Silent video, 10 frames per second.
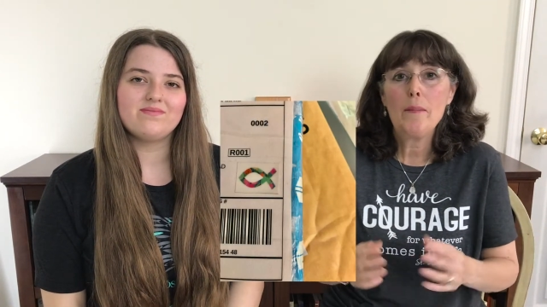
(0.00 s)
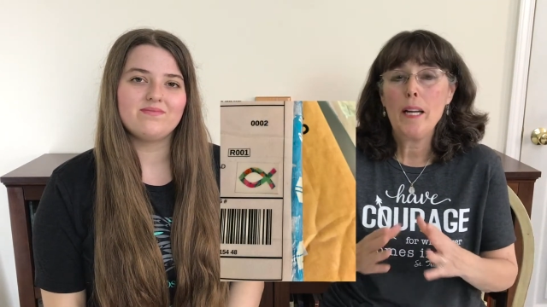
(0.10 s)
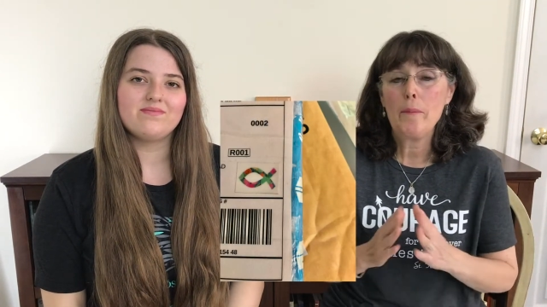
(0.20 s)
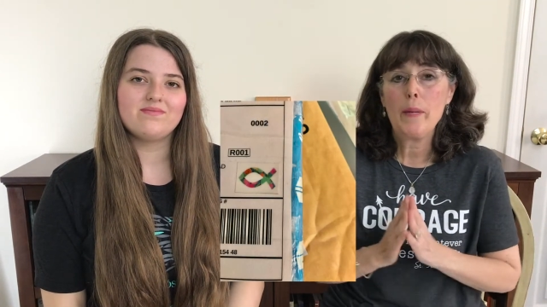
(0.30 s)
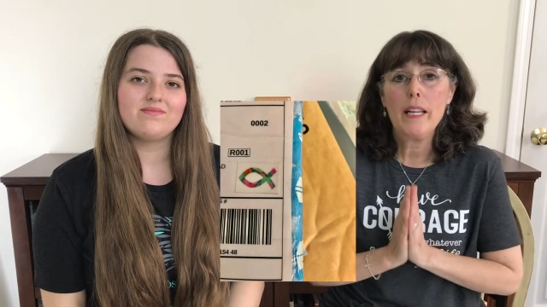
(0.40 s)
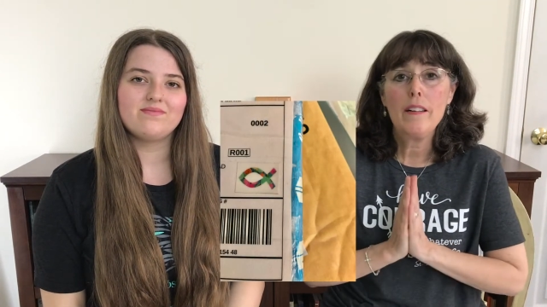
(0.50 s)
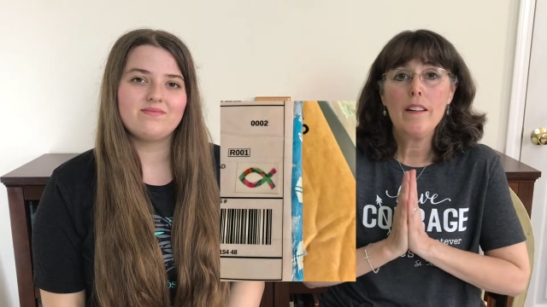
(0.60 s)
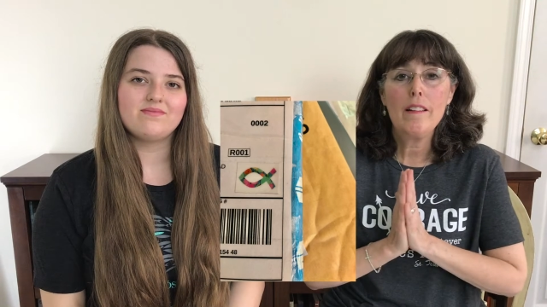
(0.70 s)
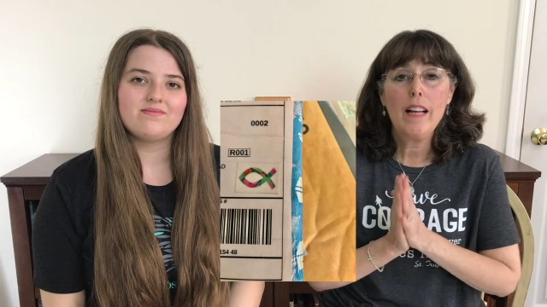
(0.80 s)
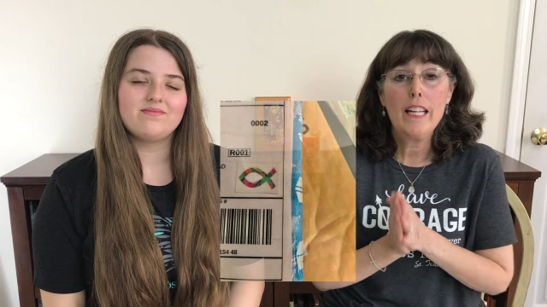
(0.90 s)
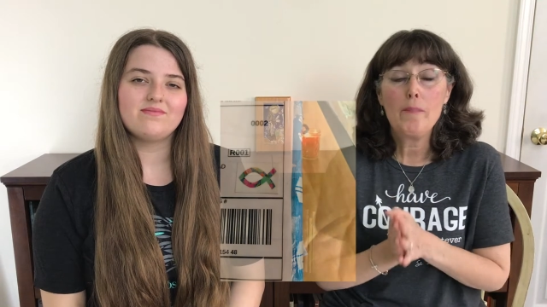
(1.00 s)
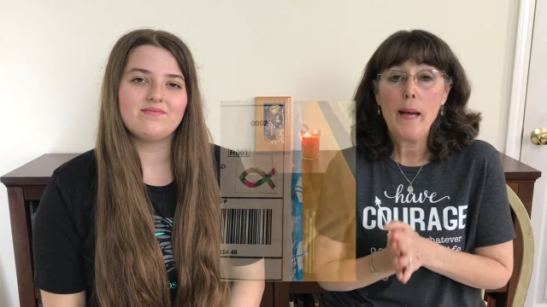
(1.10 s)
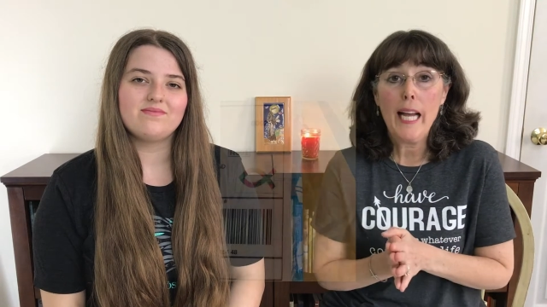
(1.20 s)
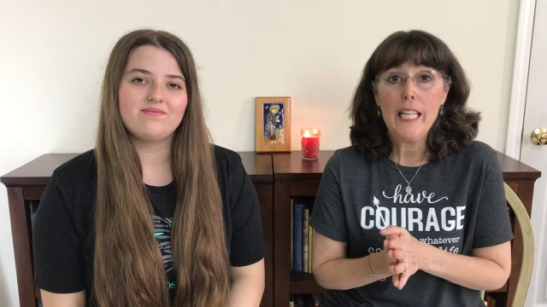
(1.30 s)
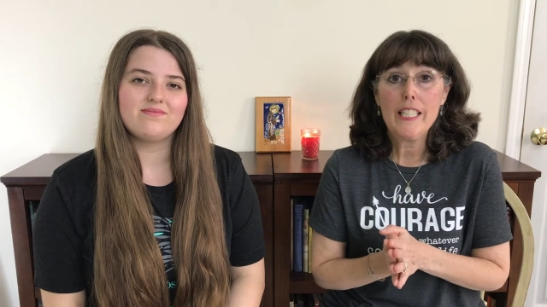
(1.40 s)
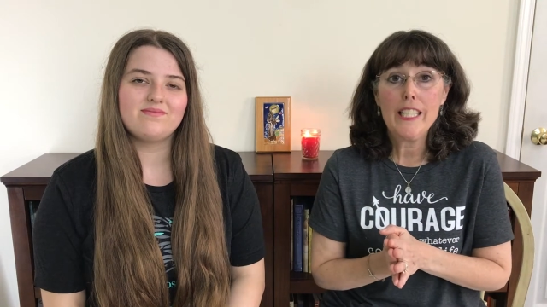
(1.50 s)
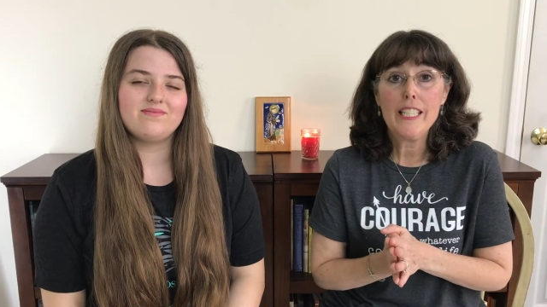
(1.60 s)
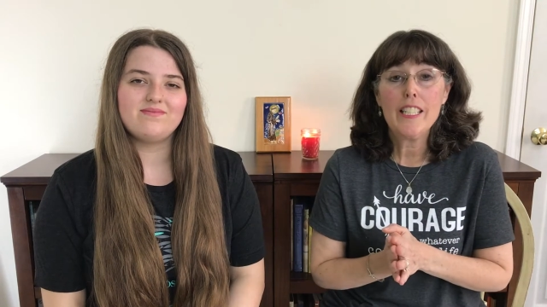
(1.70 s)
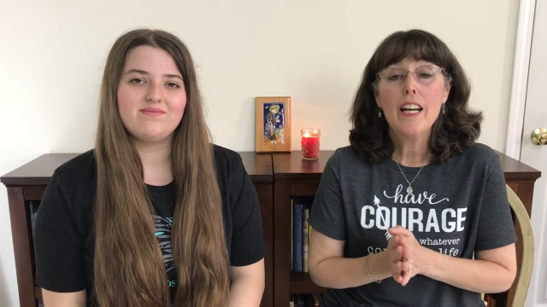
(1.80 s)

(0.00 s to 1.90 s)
Speaker 1: I mail a lot of packages